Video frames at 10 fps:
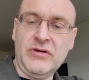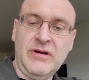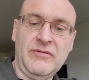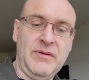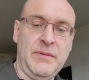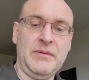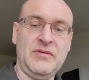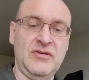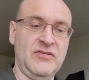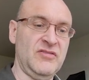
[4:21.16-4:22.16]
you're gonna remember
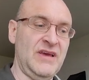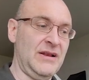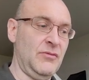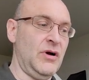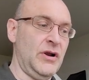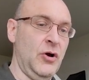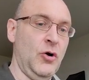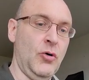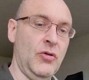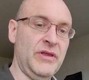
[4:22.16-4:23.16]
to exactly what
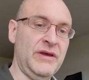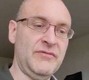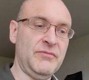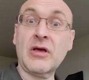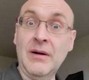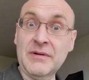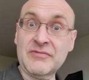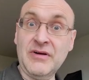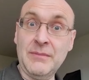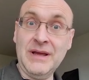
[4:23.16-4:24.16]
hole they're coming
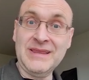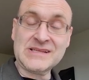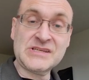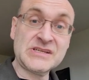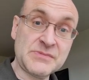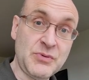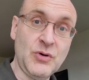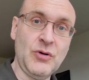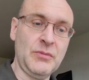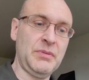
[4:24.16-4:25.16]
from. And that's just
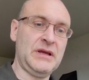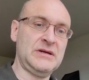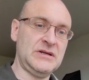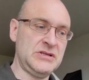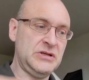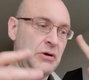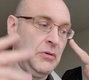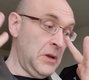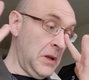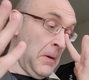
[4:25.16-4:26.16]
important because you
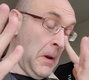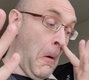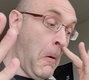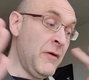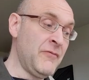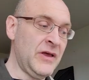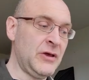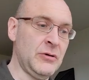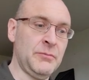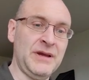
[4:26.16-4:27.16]
know you never know if they
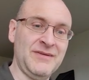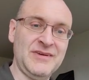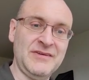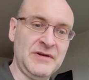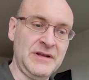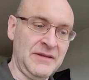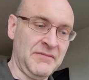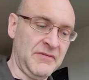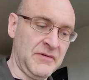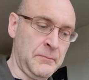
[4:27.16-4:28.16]
could be of different
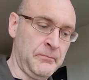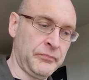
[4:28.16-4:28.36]
lengths.